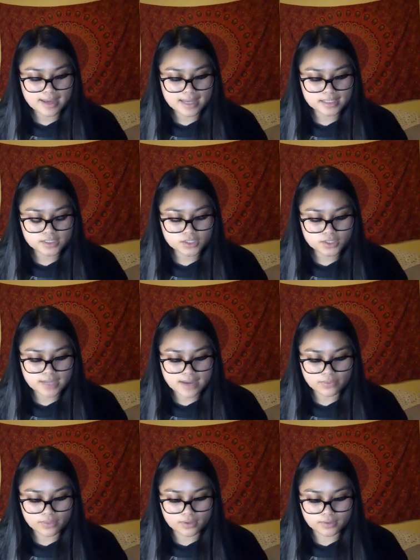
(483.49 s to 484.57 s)
As it turned
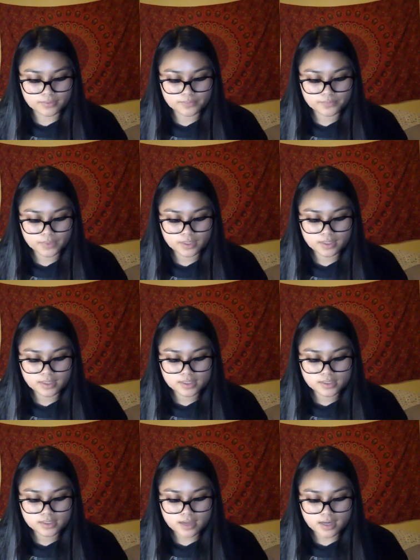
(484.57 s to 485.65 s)
out, though,
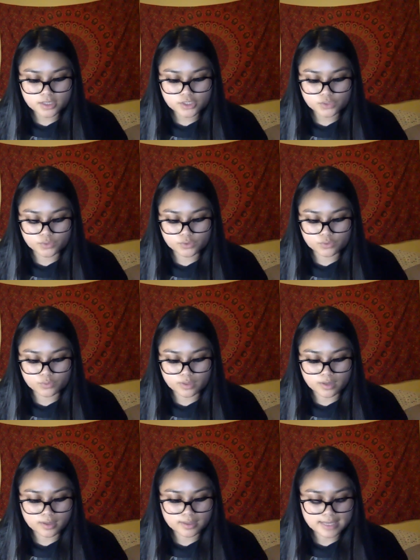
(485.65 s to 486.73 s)
Scottish schools weren't
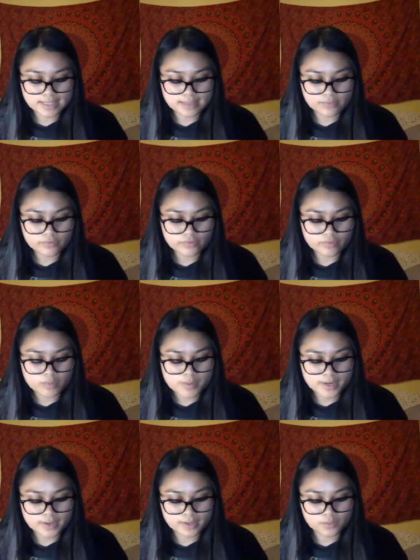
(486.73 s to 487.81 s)
all that different from
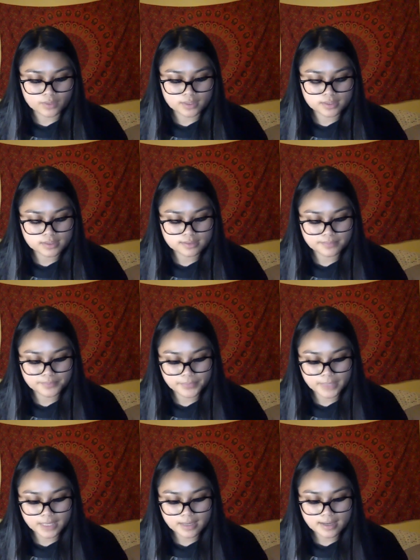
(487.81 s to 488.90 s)
American ones,
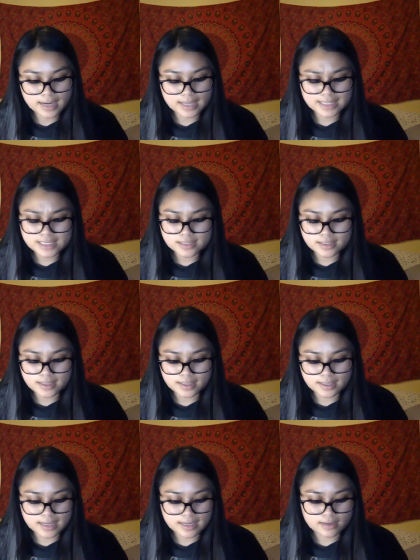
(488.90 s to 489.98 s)
at least not
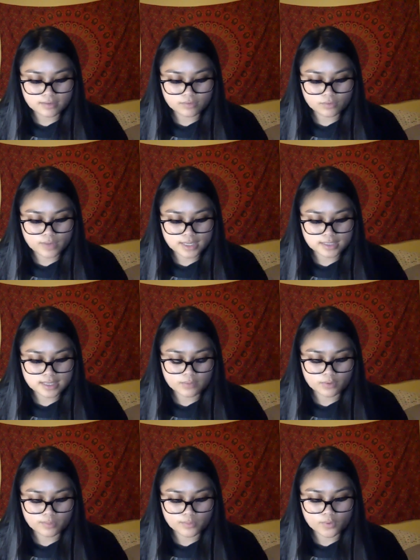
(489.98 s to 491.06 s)
in any of the ways that
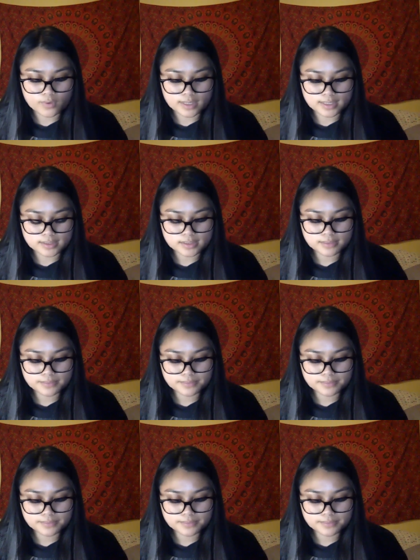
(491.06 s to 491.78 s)
were important.